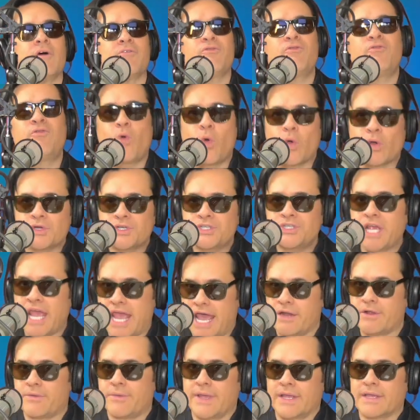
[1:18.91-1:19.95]

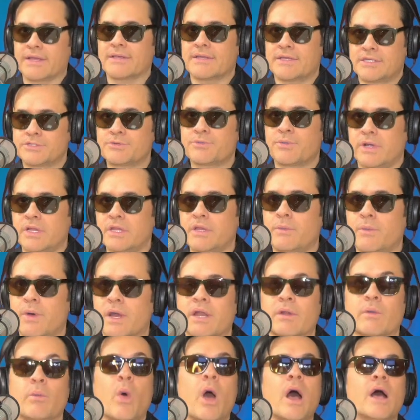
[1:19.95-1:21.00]
foreshadowing is really
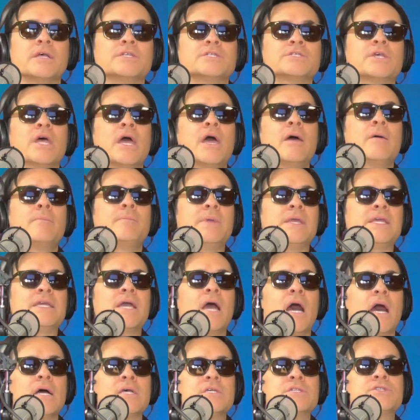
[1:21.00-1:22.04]
what it was,
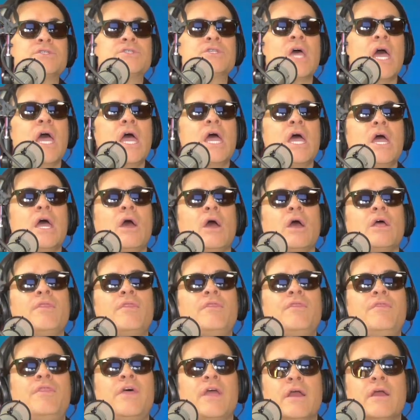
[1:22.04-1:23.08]
because
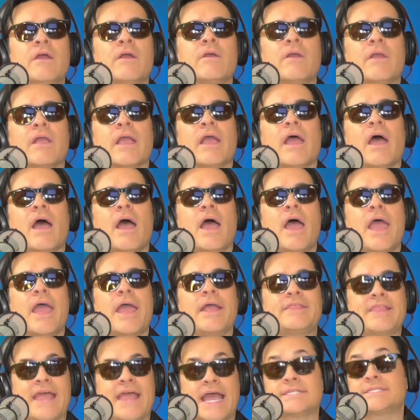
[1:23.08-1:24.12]

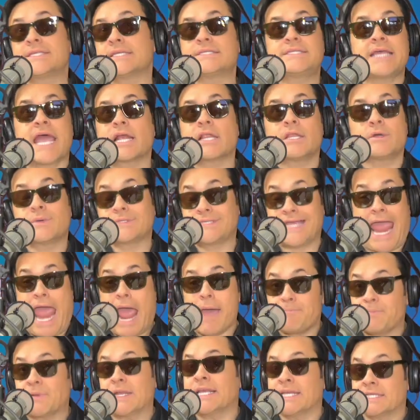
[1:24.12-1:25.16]
that's exactly what's
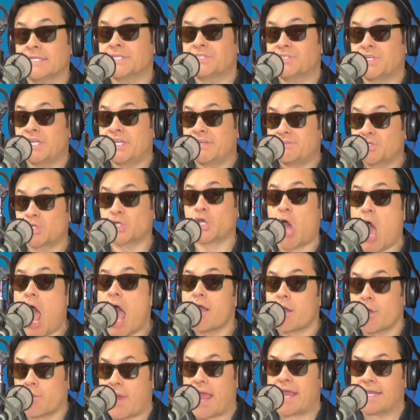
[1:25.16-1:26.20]
happening in the city of
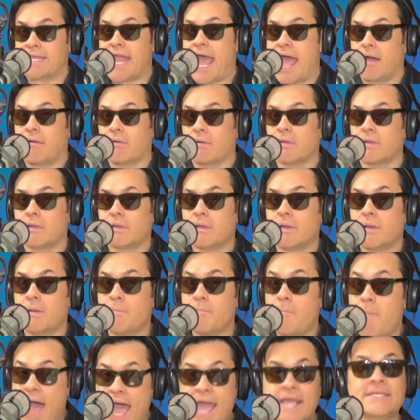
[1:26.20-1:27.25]
Chicago right now.
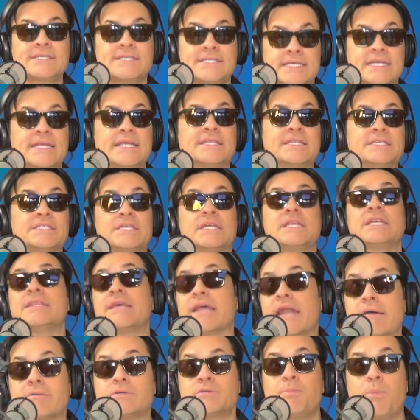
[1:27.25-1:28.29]
My city, the city
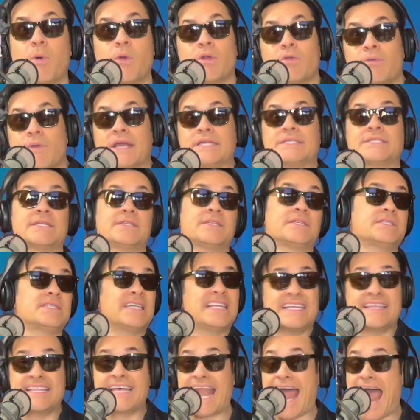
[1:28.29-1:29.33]
that I was born and raised in, the
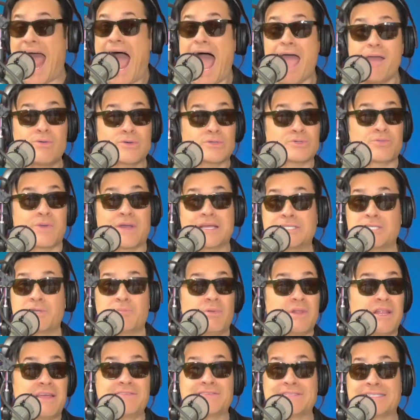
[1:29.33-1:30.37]
city that I was raised to
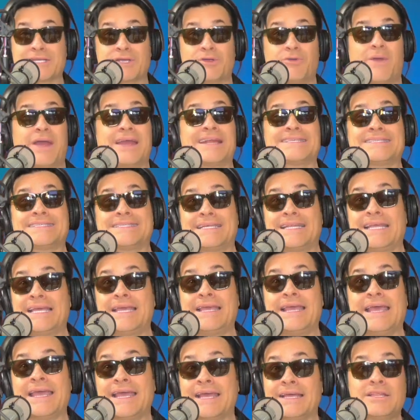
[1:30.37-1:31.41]
believe is the greatest
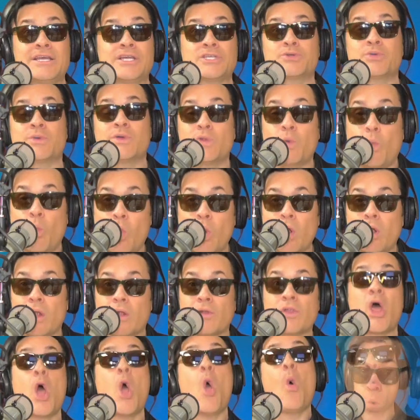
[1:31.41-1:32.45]
city in the history of the
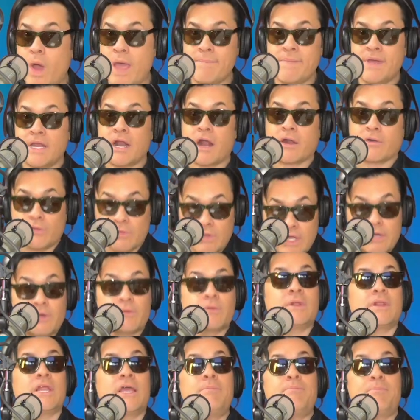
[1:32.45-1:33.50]
world. Women are
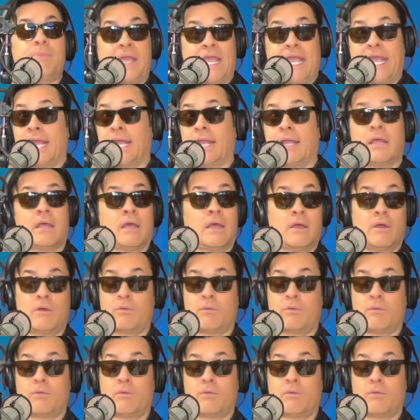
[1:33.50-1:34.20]
literally being